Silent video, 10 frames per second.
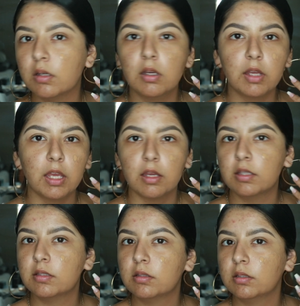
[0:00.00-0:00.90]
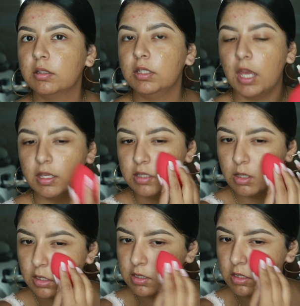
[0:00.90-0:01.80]
Okay, yeah, it's
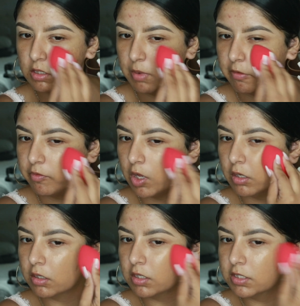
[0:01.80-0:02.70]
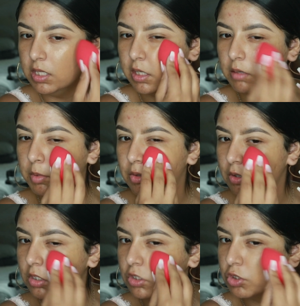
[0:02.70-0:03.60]
not too bad of a color. It's a little bit
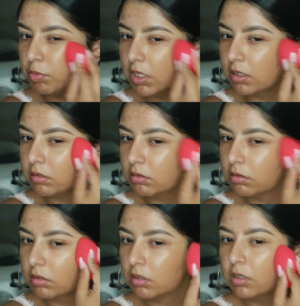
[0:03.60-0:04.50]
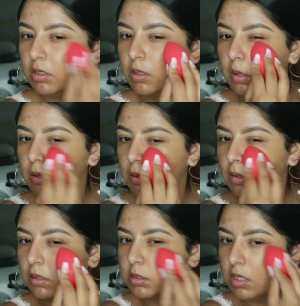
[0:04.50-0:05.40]
orange, but
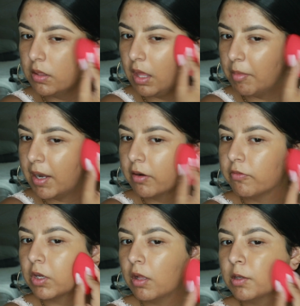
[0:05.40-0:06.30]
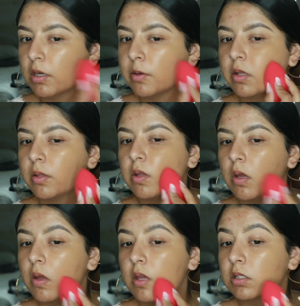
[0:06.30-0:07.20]
it's not that bad of a color.
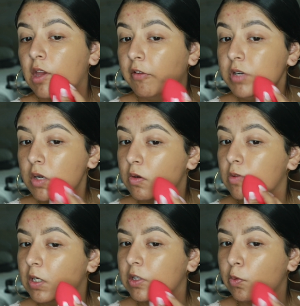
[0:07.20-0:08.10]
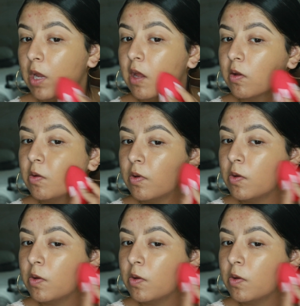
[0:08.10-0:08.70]
It's covering really well.